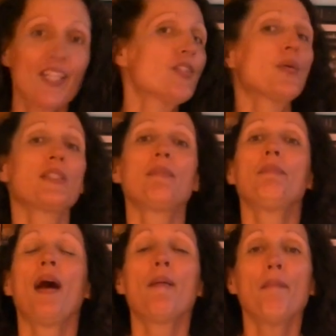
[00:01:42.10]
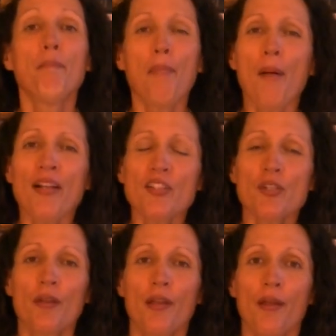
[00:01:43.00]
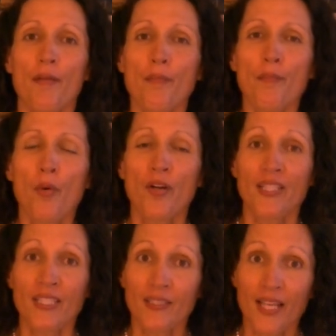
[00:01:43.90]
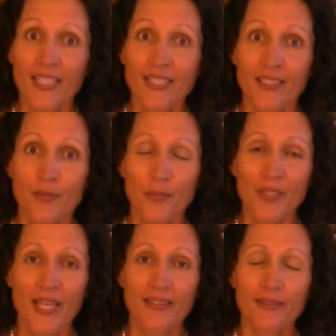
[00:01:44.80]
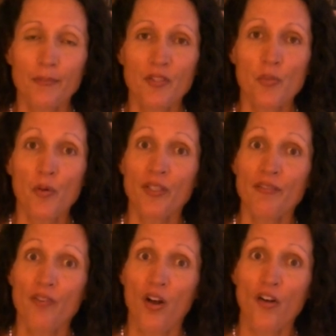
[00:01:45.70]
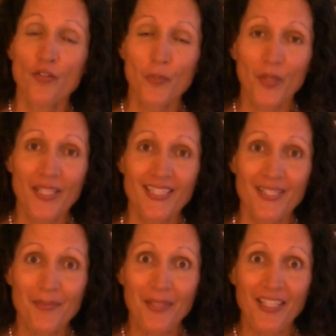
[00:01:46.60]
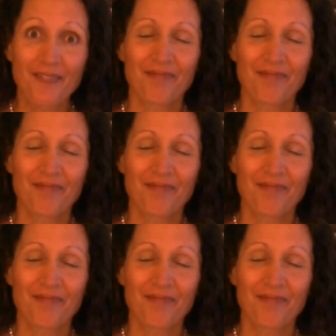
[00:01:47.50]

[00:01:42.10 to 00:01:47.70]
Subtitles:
So it's a much more enlightened place, much more evolved place to be.